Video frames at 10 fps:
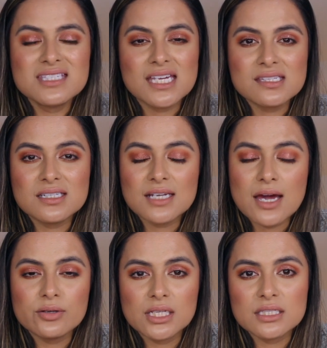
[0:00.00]
Test it
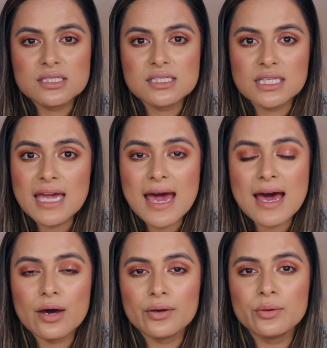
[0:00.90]
out and see
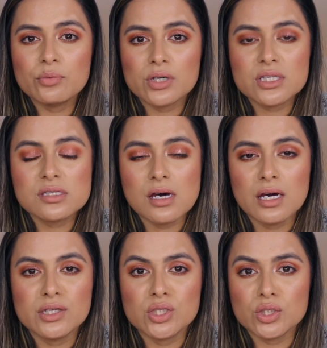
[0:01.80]
how it works
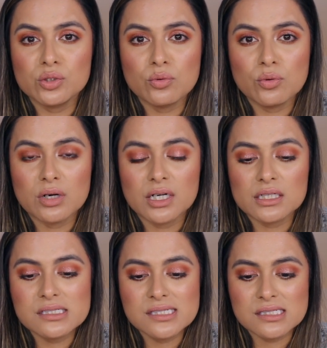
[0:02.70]
on
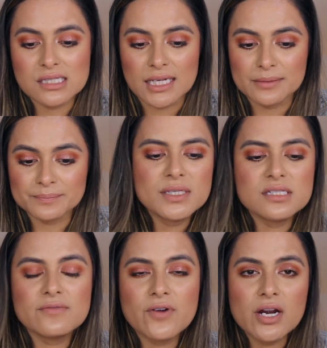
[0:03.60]
your skin.
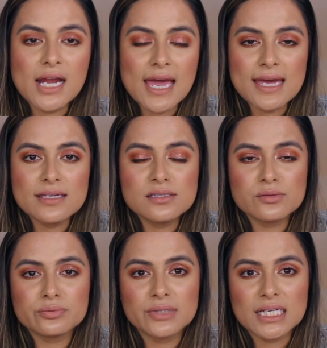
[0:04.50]
As far
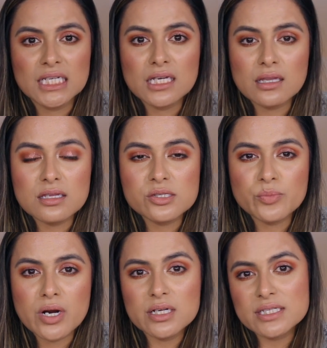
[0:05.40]
as rating this
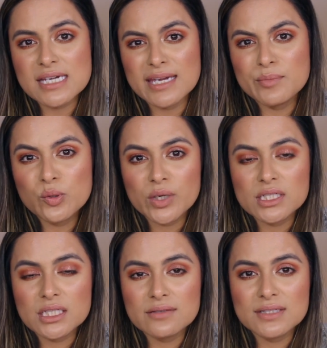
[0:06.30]
product, I am
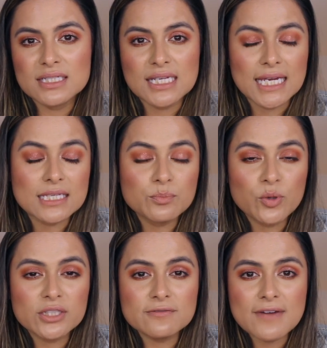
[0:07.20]
going to give it an
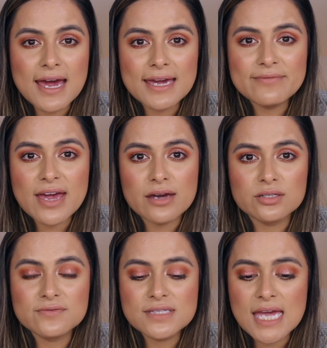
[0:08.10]
8.5
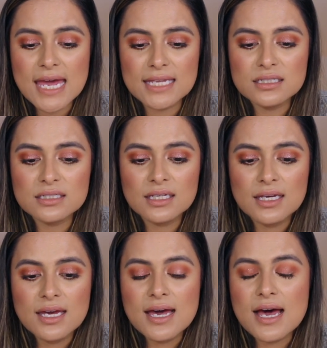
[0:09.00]
out of 10.
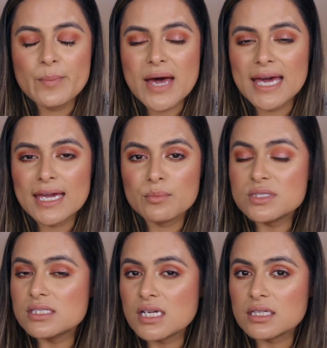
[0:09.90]
I
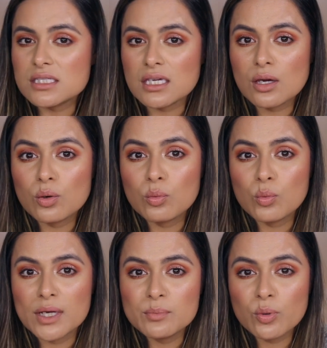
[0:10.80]
am deducting
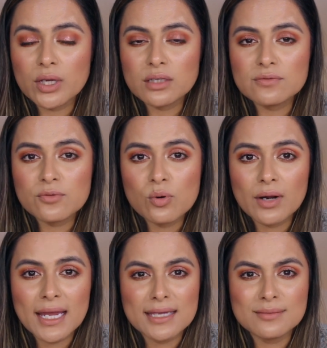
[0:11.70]

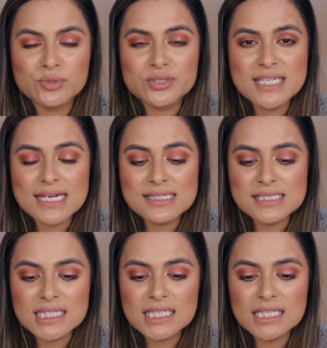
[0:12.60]
1.4 animal
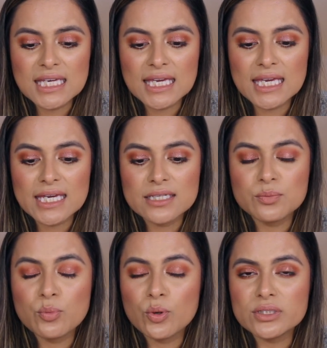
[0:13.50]
testing
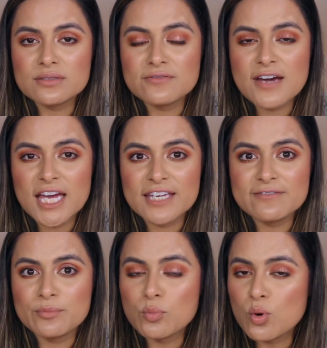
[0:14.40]
and
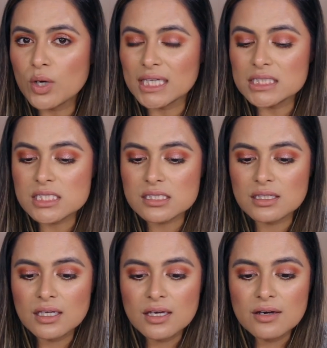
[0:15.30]
0.5
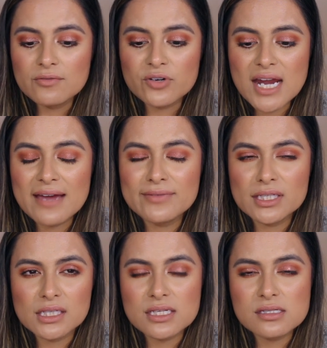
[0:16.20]
points for
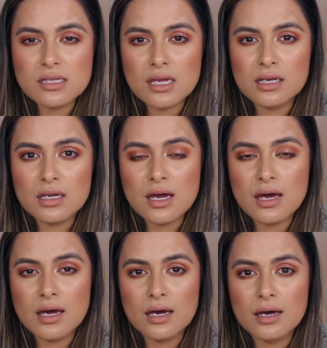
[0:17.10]
having less than
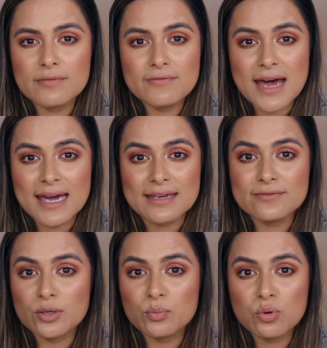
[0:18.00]

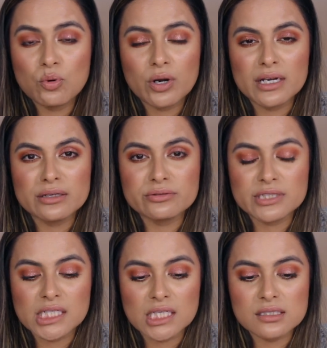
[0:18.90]
5 poor
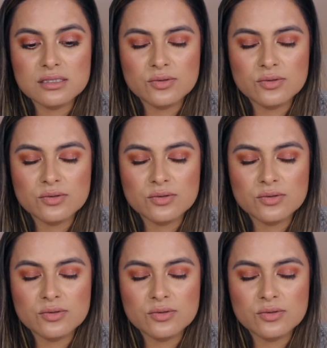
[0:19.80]
ingredients.